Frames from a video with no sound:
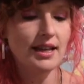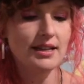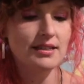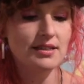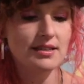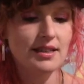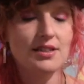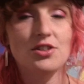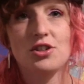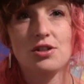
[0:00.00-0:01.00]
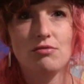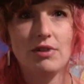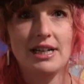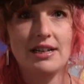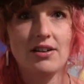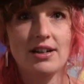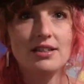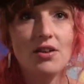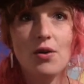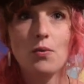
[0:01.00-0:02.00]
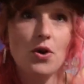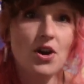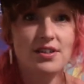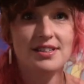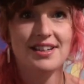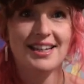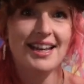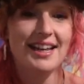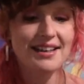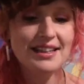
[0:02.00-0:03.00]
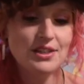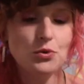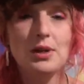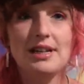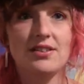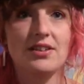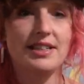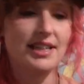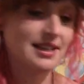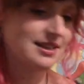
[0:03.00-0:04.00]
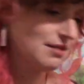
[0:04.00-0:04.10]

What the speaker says: it's just a really nice, oh, what cards can I get? It's all exciting. It's